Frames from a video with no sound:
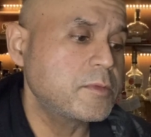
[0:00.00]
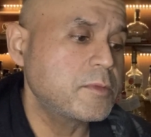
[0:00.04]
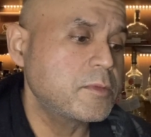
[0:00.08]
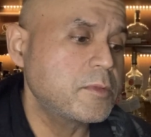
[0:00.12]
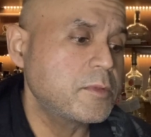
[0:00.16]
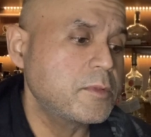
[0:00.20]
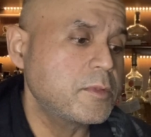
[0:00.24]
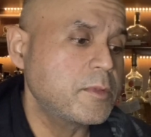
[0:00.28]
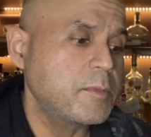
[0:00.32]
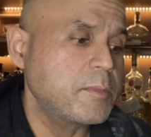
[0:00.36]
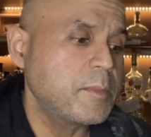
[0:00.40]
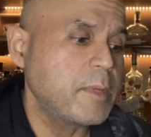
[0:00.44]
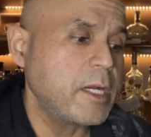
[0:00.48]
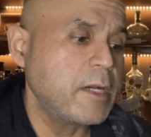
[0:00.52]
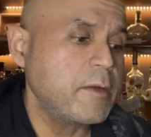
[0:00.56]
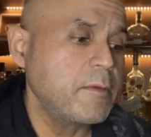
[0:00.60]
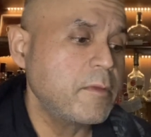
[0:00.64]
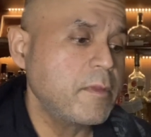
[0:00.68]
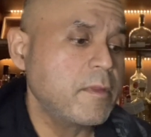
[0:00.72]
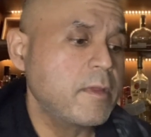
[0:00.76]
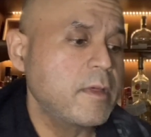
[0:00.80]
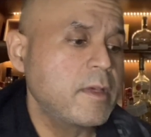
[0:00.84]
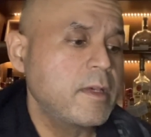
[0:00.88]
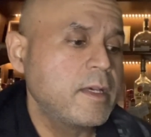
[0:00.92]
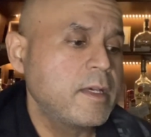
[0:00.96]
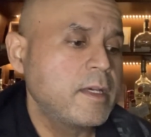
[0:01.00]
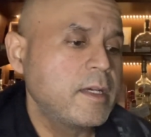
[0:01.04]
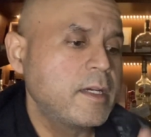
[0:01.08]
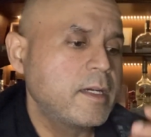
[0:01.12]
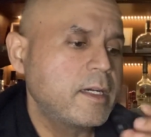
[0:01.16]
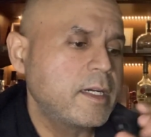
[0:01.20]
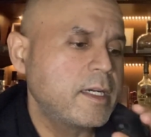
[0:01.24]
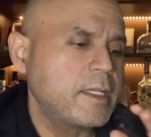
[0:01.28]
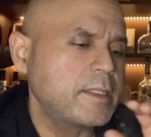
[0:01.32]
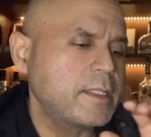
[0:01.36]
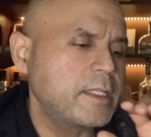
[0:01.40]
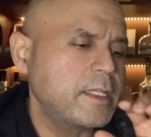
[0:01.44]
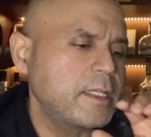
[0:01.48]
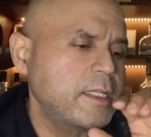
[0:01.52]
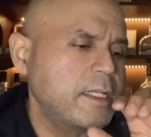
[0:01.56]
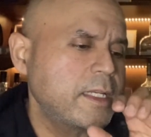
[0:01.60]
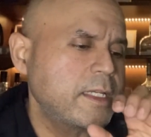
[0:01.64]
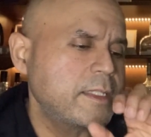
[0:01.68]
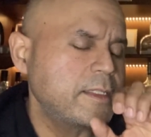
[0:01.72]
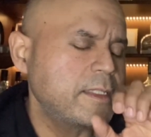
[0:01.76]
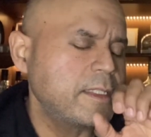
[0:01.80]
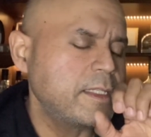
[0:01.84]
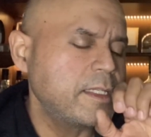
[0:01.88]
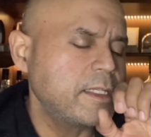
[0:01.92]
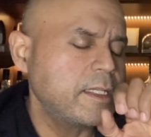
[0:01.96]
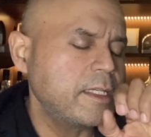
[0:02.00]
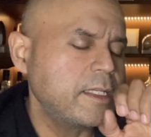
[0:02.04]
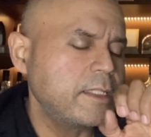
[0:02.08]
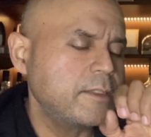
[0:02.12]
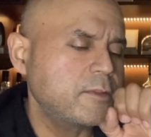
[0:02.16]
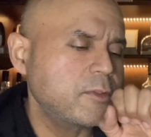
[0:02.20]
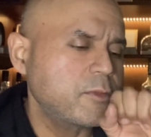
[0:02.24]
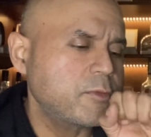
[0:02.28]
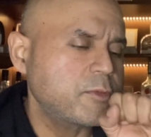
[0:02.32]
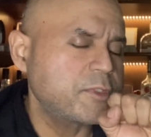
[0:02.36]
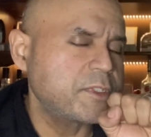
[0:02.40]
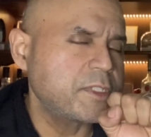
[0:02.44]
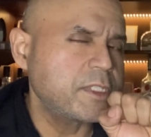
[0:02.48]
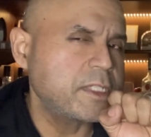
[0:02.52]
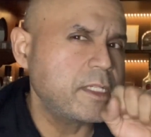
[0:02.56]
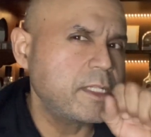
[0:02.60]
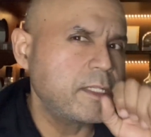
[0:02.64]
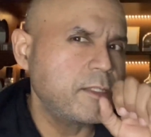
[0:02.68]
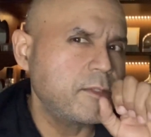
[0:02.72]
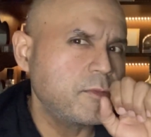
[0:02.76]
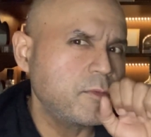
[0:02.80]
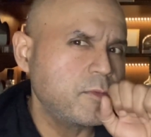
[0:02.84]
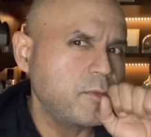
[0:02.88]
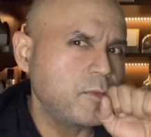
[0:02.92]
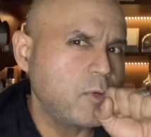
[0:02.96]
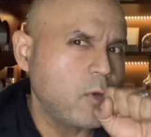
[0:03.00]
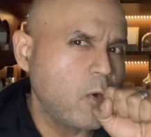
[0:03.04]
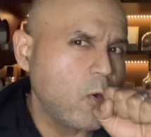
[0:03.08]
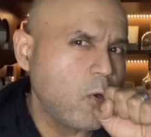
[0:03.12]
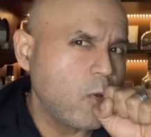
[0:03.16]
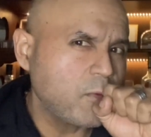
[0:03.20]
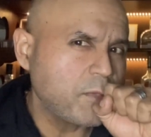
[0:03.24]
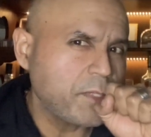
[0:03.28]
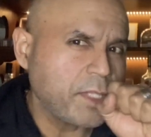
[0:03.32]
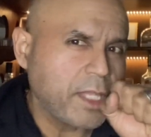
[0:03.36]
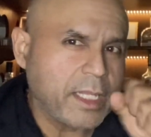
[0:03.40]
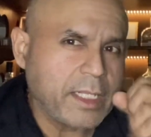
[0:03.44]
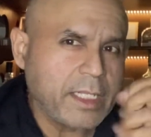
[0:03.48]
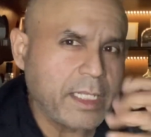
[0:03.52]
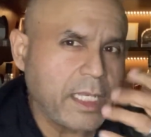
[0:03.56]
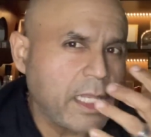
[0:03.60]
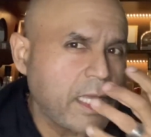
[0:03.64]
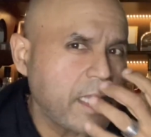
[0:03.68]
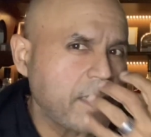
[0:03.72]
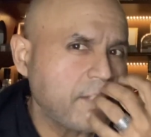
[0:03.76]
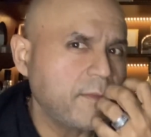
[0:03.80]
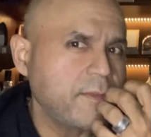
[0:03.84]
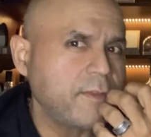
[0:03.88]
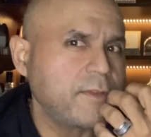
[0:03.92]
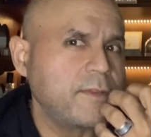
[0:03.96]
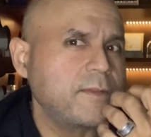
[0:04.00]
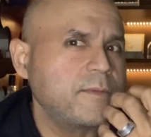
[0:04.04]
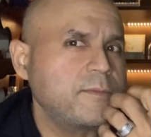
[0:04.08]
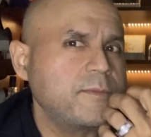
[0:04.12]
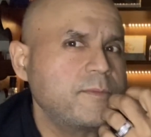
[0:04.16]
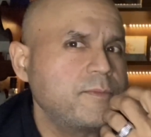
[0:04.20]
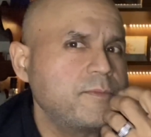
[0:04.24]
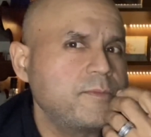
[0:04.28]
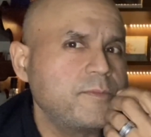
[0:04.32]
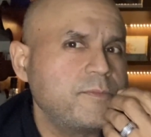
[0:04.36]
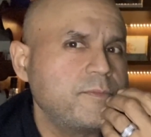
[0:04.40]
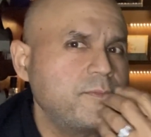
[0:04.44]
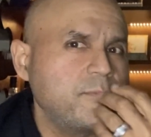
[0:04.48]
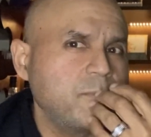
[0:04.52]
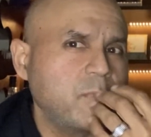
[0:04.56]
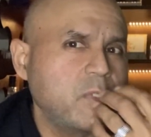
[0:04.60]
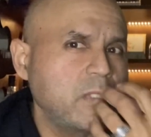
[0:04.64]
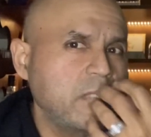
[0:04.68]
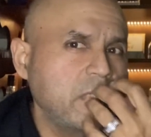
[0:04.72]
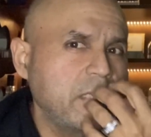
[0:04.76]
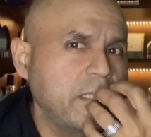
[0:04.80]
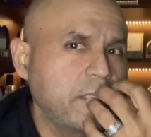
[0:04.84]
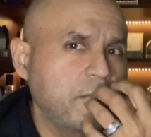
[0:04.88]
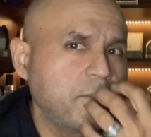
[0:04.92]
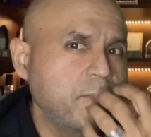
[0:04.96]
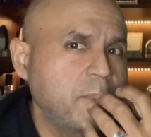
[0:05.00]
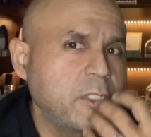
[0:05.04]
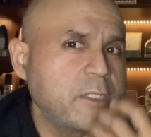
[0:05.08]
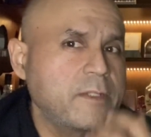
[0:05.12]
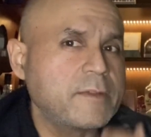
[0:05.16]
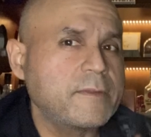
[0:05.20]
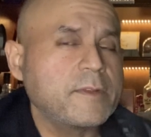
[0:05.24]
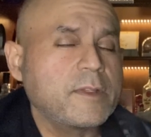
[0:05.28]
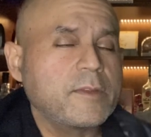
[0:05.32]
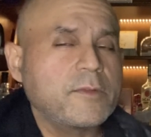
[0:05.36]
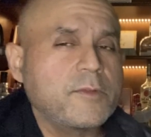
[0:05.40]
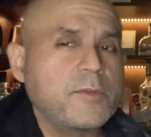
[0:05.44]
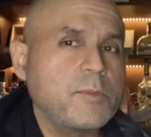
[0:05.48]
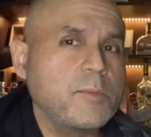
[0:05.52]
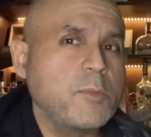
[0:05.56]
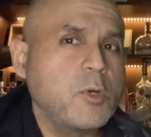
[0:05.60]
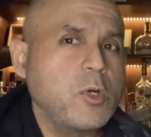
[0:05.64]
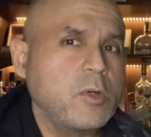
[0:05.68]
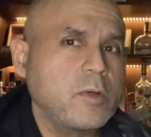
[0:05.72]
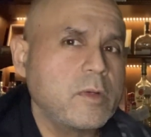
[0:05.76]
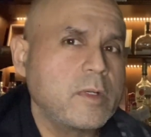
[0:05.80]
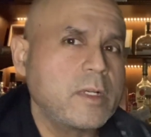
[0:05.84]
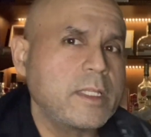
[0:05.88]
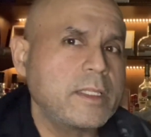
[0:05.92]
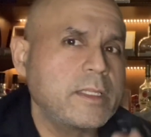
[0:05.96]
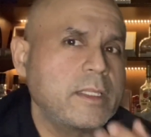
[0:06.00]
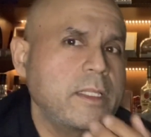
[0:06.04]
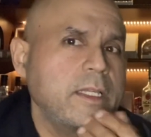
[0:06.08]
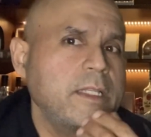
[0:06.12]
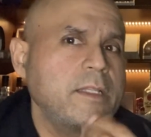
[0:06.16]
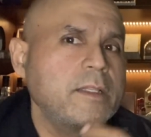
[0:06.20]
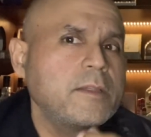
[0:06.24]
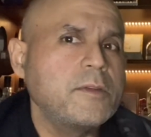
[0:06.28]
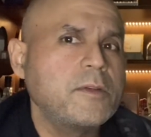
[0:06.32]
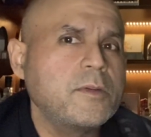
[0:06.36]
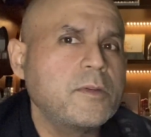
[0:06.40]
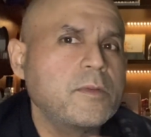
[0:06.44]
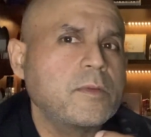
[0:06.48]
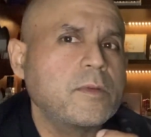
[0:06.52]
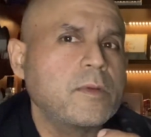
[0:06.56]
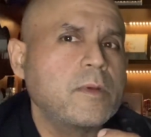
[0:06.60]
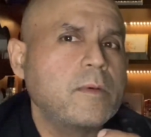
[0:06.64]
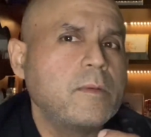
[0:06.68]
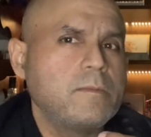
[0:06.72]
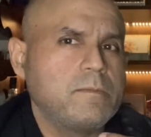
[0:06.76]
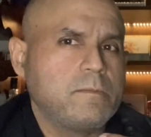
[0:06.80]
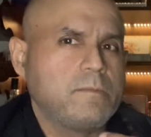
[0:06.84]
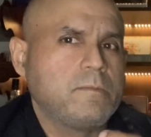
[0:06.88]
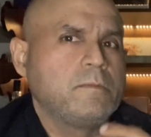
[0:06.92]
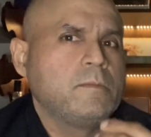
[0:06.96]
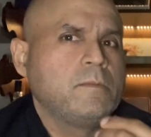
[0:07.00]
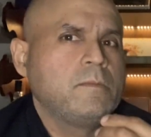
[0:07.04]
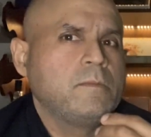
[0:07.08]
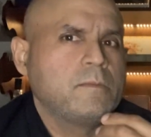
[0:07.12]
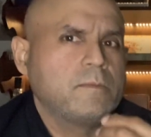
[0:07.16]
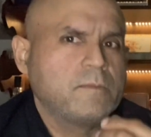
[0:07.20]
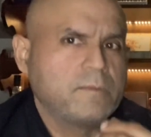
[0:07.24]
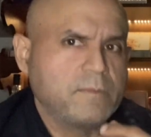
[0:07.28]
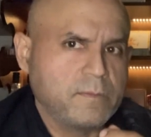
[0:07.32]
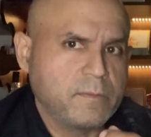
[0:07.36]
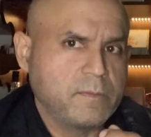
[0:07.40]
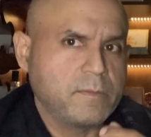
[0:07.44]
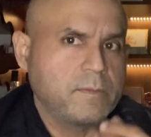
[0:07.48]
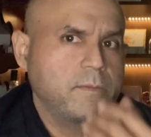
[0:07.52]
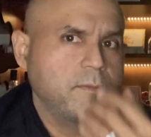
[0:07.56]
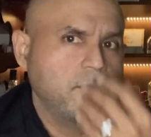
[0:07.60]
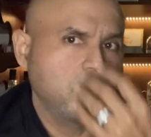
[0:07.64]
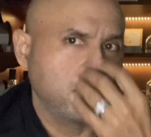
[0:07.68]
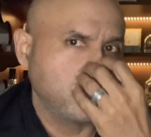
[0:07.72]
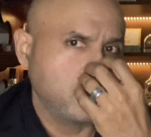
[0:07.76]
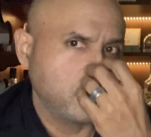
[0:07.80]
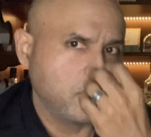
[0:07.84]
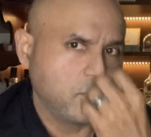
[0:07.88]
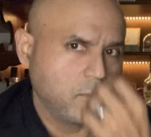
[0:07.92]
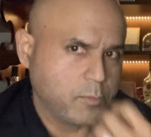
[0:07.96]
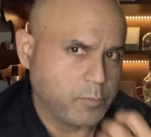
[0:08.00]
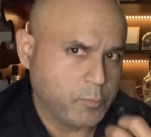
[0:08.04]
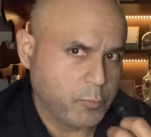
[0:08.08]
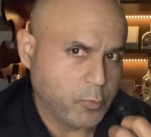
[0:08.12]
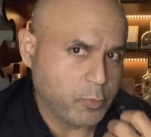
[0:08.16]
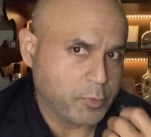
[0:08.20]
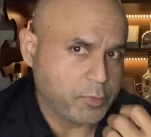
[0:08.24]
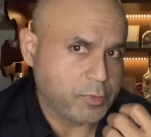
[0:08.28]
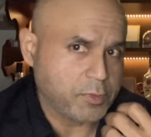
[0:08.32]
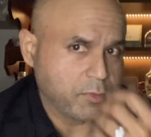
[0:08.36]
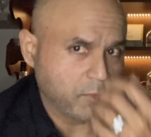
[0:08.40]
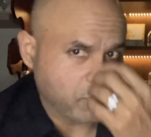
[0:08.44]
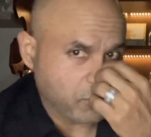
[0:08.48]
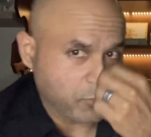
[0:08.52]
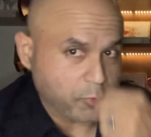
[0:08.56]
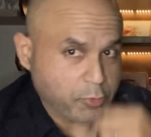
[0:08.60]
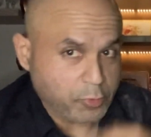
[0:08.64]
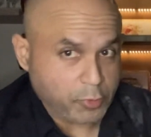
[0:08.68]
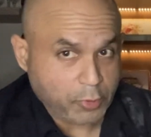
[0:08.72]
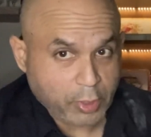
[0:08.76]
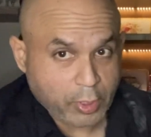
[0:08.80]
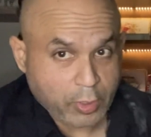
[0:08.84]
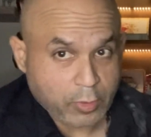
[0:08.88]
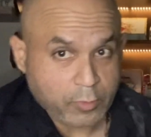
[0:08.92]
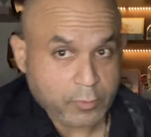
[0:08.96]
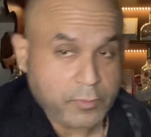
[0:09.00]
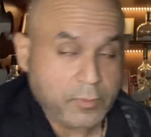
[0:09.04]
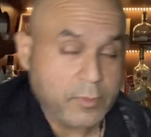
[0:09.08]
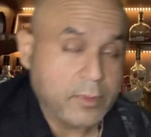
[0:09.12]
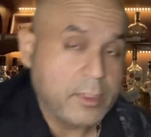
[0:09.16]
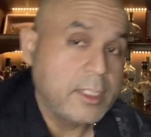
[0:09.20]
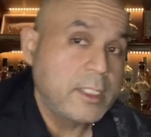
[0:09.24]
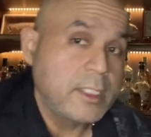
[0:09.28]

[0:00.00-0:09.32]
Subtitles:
your mouth, and then at the end, towards the end, you hold that last little bit of smoke, and then you push through your nose.